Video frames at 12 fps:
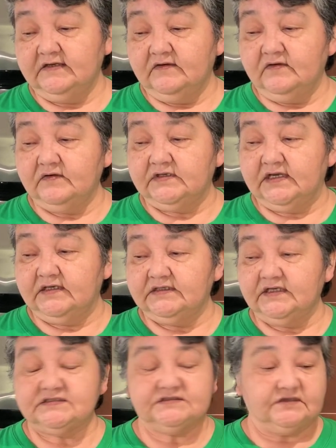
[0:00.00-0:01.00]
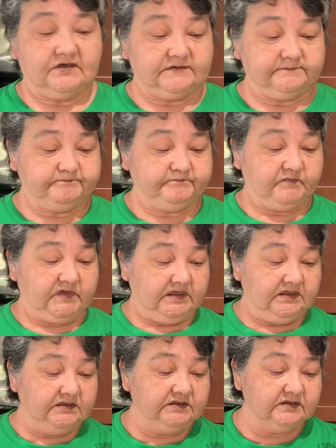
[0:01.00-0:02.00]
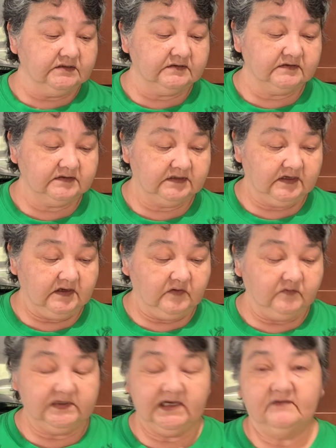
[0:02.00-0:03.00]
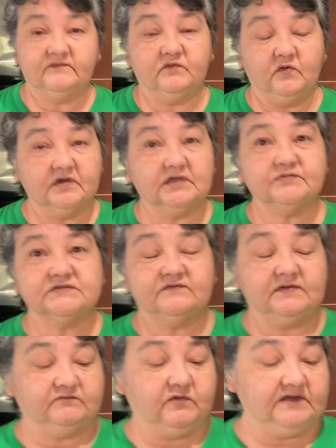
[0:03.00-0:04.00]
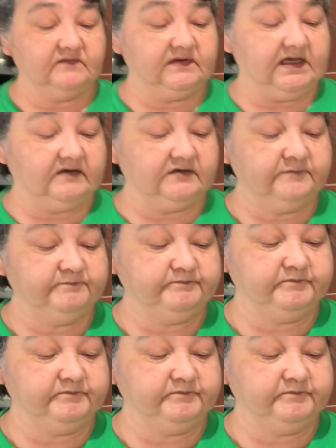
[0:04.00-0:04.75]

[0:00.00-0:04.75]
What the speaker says: Okay, let's start. In here, we have 4 cups of white flour,